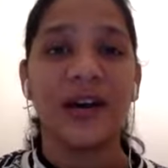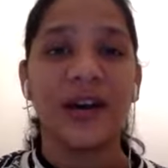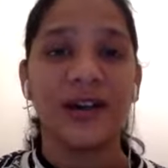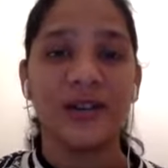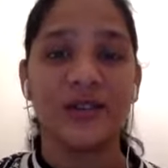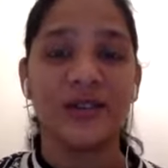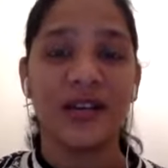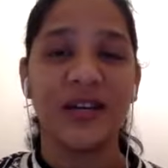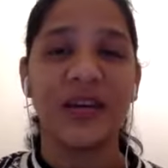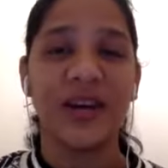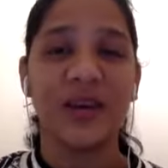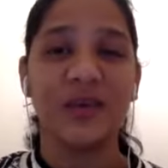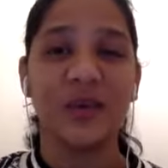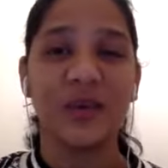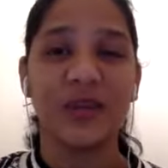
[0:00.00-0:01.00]
today I
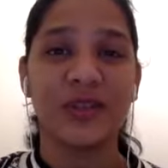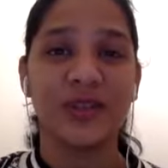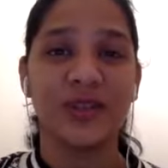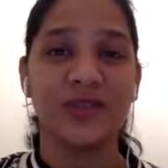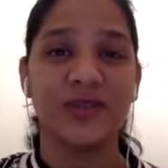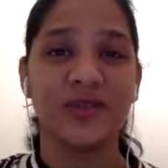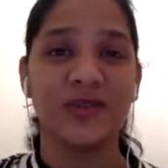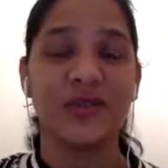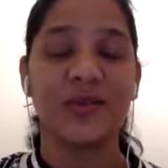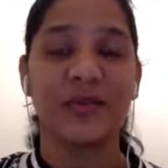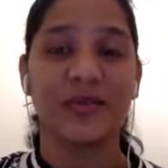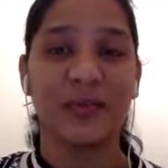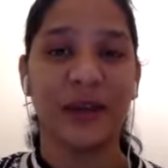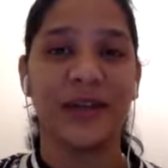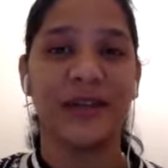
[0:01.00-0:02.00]
wanted to
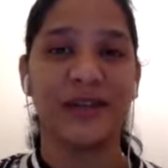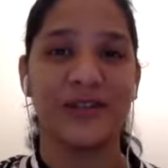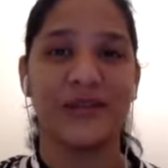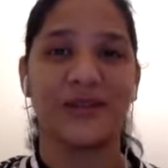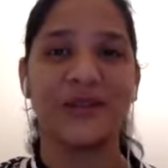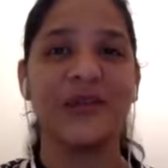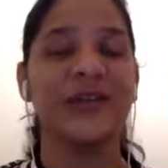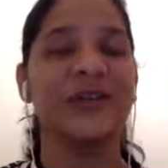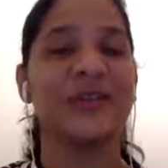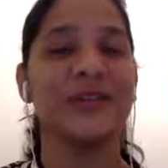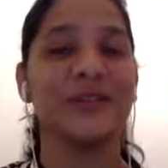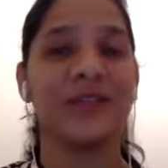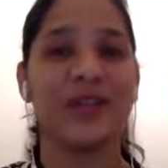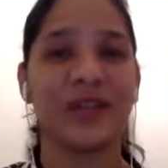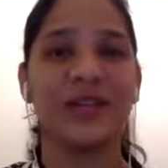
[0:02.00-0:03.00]
remind you to
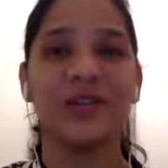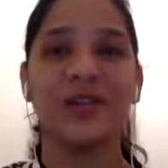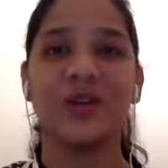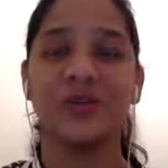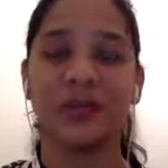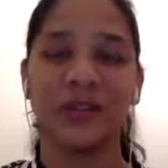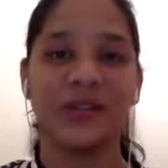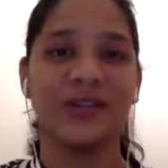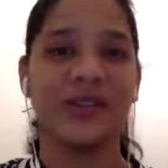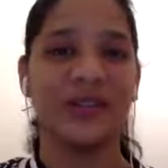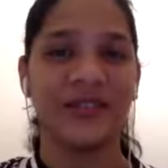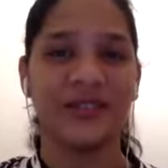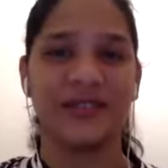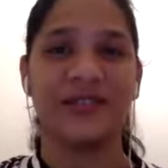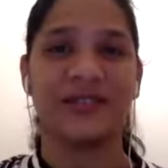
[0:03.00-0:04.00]
get your personal
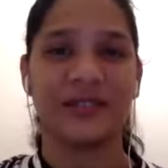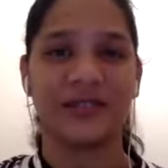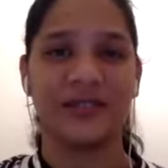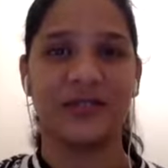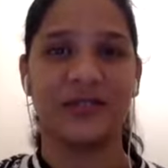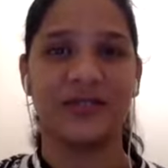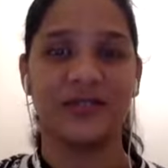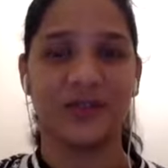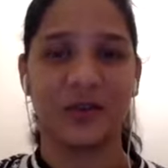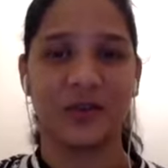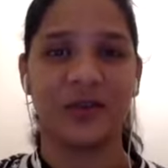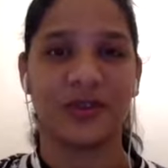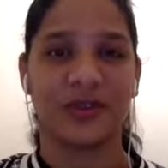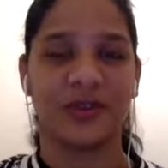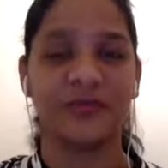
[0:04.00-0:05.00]
assistants
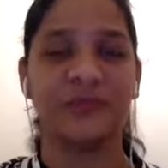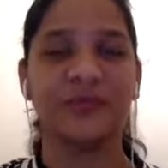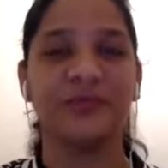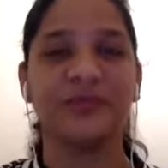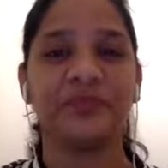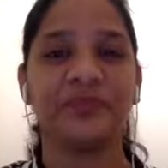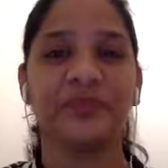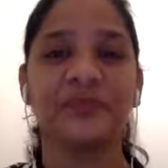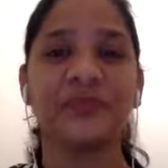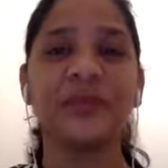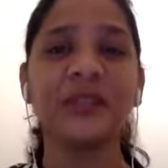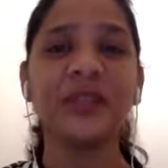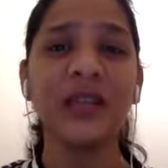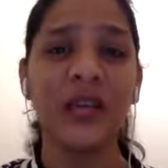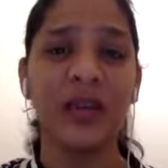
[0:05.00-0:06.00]
sorted.
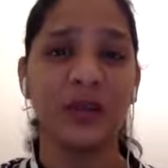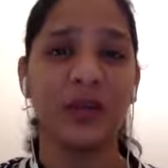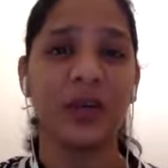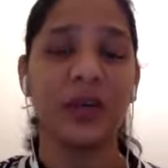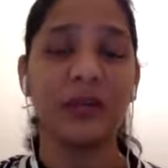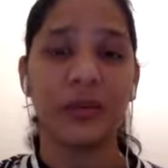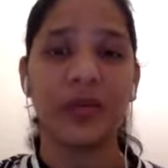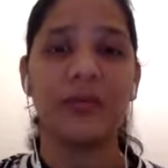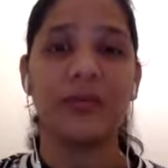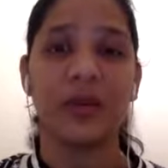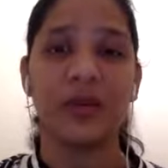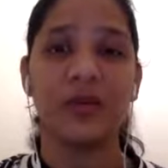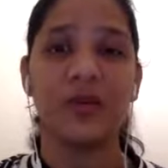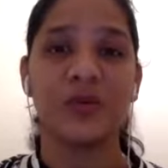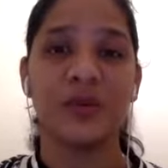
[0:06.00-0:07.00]
And what I mean by
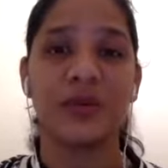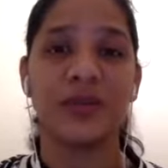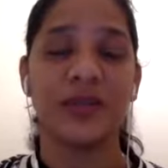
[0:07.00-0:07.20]
those personal